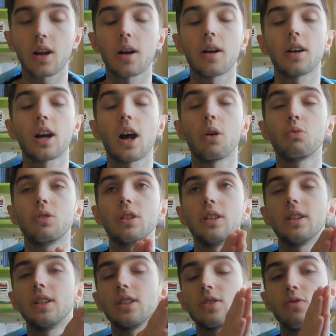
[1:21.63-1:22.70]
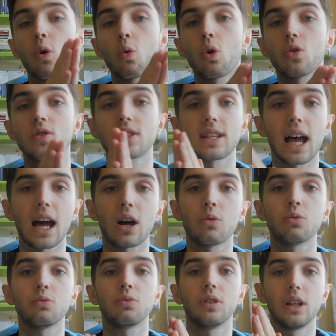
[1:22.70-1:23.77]
how the vocals
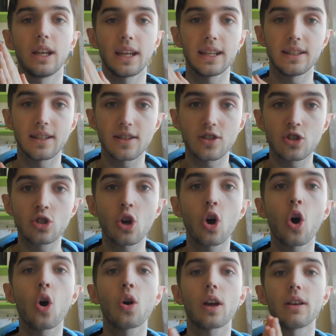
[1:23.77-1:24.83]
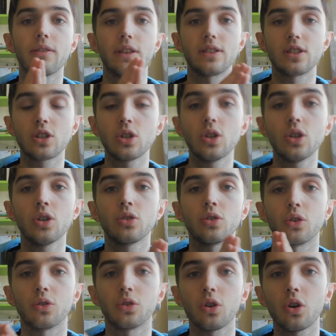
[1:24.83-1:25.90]
sound in this song, if it's good
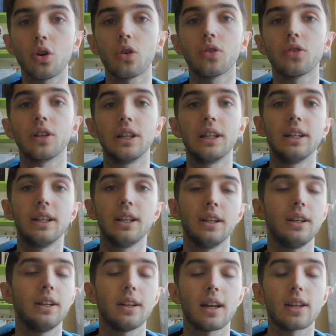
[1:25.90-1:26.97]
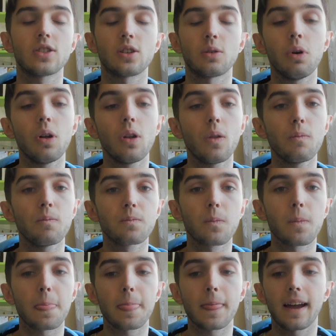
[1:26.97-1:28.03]
or not, and so on,
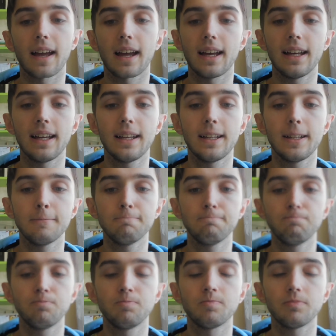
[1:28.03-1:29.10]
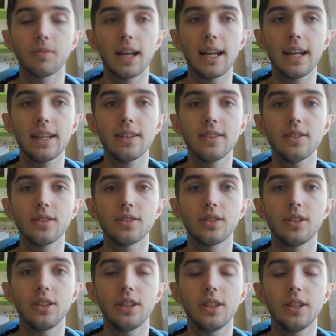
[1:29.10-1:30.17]
and
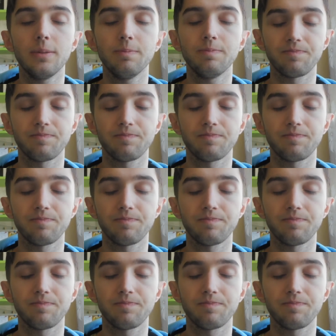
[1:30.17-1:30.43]
the